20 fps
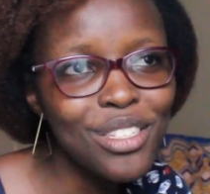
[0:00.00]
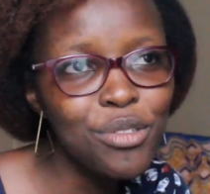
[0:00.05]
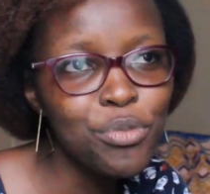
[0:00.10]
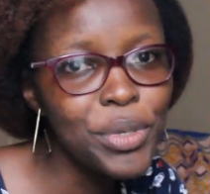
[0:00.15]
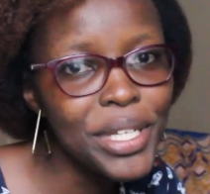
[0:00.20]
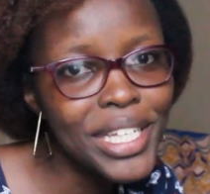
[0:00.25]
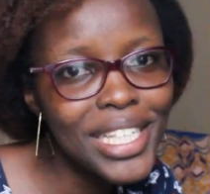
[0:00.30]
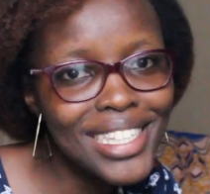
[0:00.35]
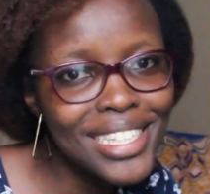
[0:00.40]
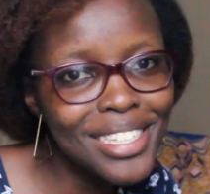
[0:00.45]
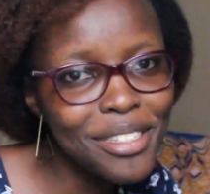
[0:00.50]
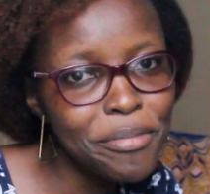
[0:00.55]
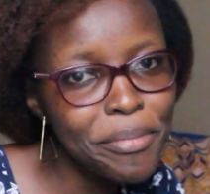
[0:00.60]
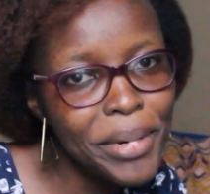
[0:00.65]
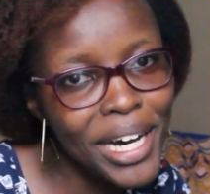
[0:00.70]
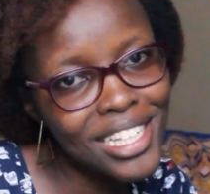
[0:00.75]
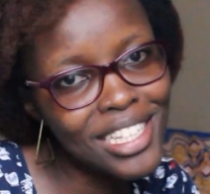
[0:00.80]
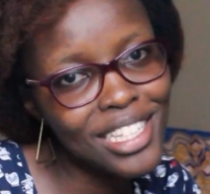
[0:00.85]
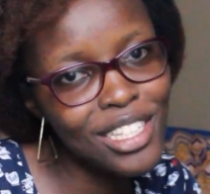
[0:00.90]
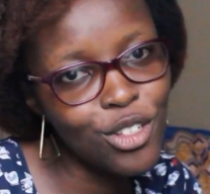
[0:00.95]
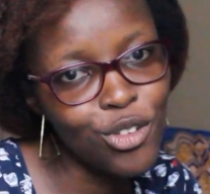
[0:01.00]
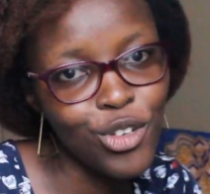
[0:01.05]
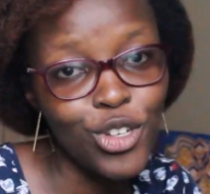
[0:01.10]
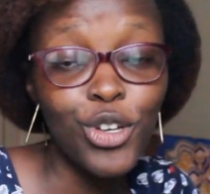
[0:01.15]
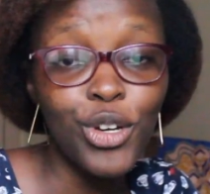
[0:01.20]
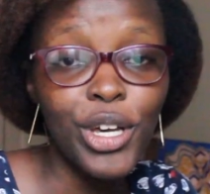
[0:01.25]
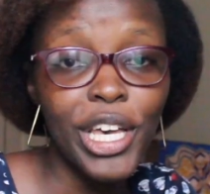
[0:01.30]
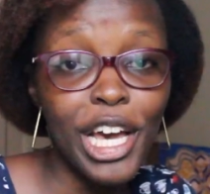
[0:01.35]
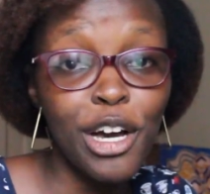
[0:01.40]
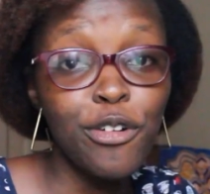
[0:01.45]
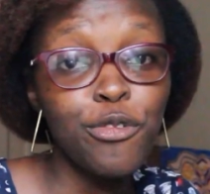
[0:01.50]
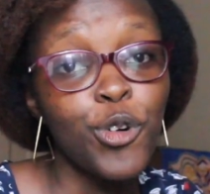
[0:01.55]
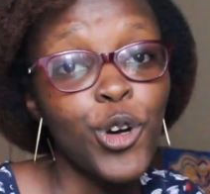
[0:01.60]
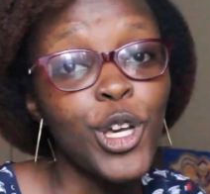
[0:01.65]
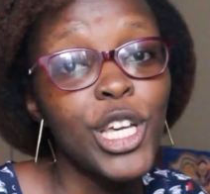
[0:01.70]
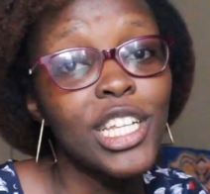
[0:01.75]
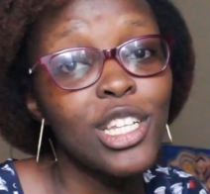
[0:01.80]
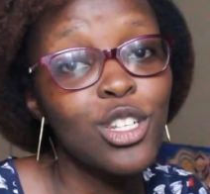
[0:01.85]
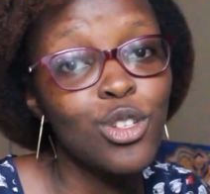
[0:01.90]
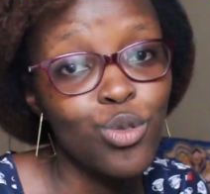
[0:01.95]
weeks, months on your hair for
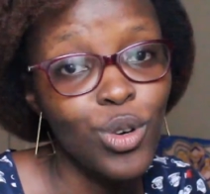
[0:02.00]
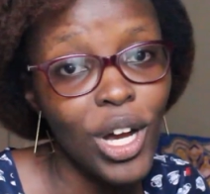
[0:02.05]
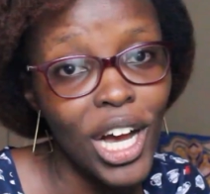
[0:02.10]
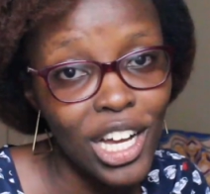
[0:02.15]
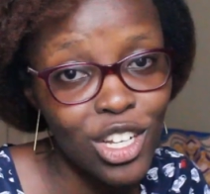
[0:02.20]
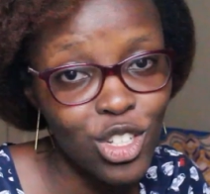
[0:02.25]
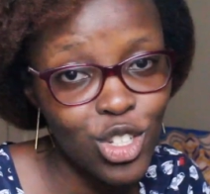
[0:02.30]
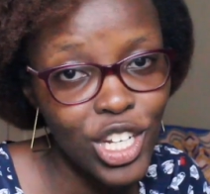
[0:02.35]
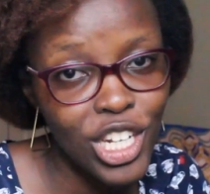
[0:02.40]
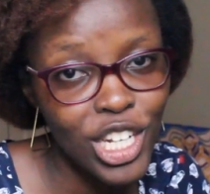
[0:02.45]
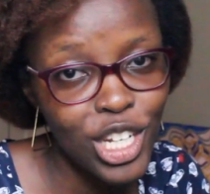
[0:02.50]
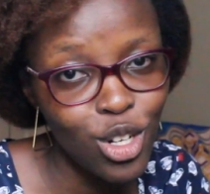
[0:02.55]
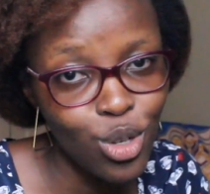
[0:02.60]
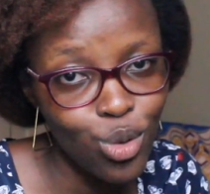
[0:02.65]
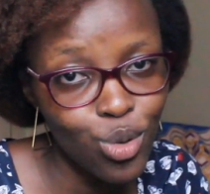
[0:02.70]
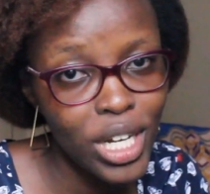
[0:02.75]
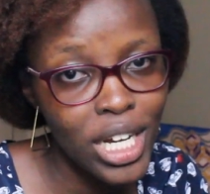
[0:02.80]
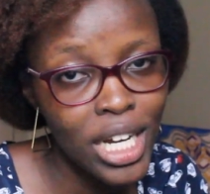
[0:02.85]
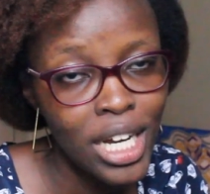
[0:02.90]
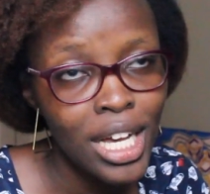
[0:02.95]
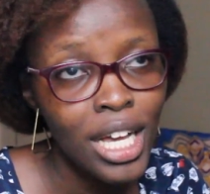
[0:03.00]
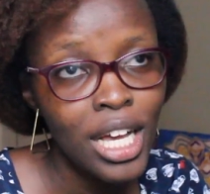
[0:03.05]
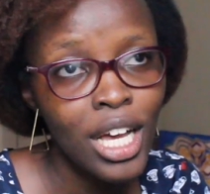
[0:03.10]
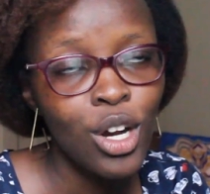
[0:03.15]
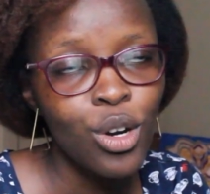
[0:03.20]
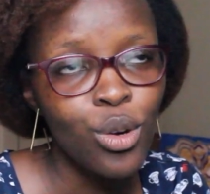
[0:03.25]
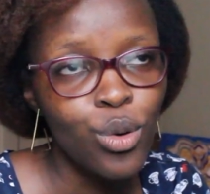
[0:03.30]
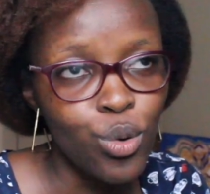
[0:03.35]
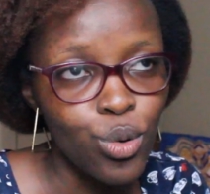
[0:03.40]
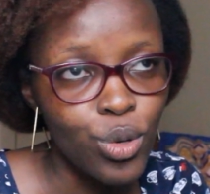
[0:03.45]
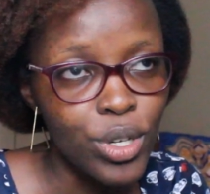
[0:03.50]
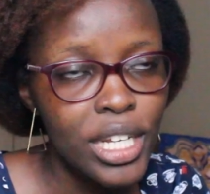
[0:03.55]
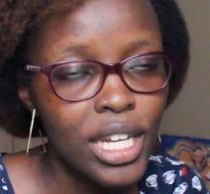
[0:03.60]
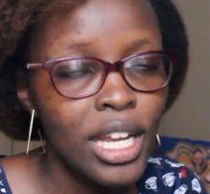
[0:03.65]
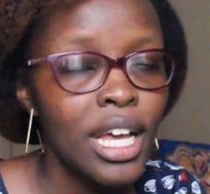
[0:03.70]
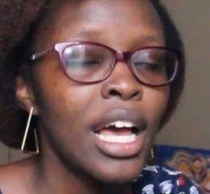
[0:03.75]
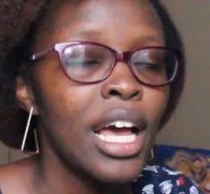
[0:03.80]
it to actually look good.